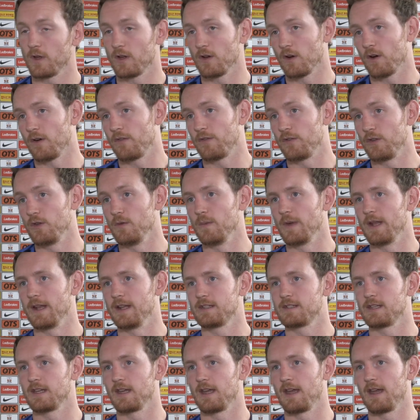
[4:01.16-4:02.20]
we got a few
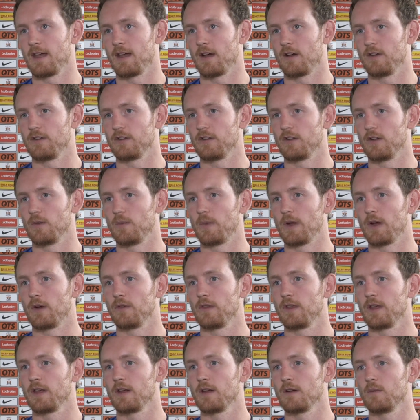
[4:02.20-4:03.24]
minutes under their
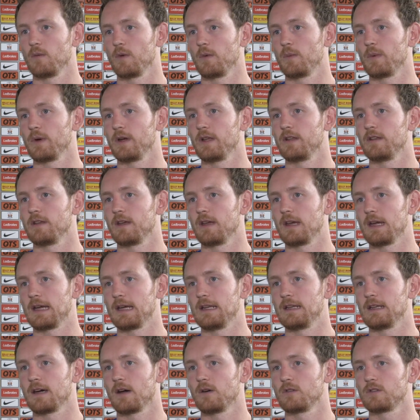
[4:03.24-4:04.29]
belt there, and we played an
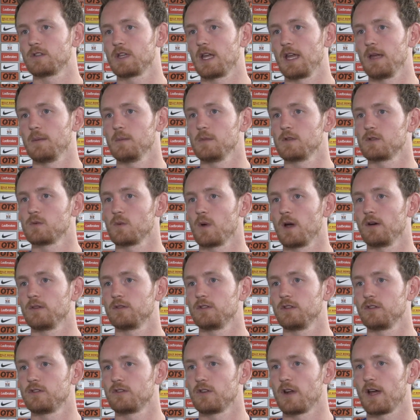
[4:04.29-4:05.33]
in-house game as well
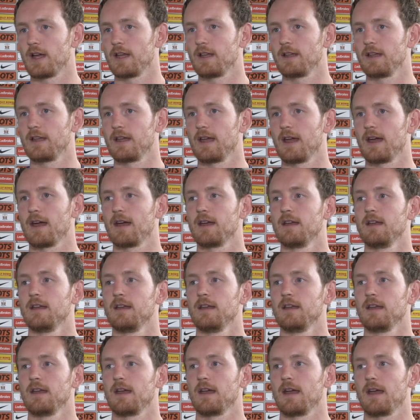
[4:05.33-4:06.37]
to try and get
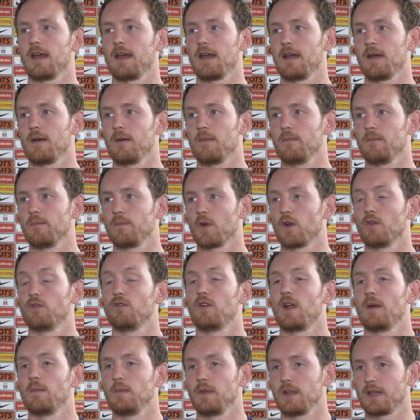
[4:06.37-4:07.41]
or
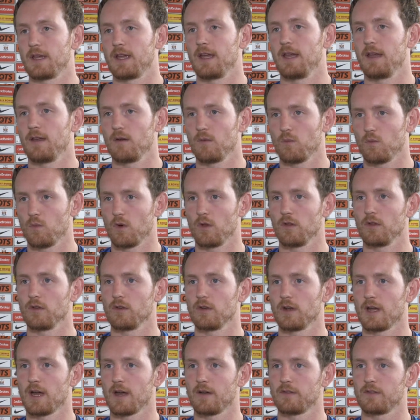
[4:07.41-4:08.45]
replicate what they're
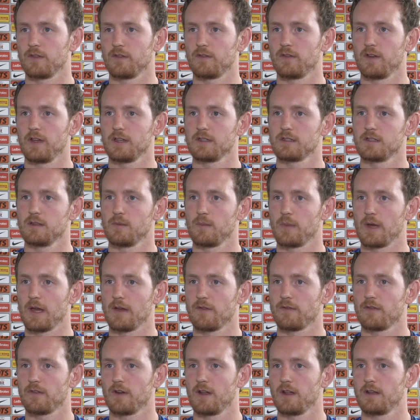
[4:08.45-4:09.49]
going to have to face in the
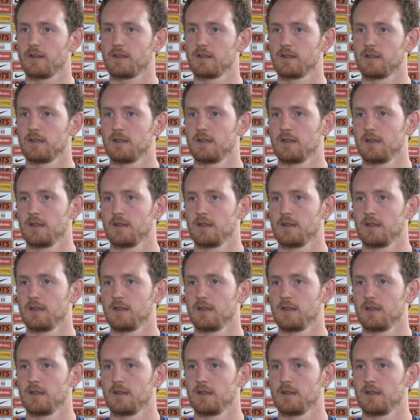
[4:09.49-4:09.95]
Betfred.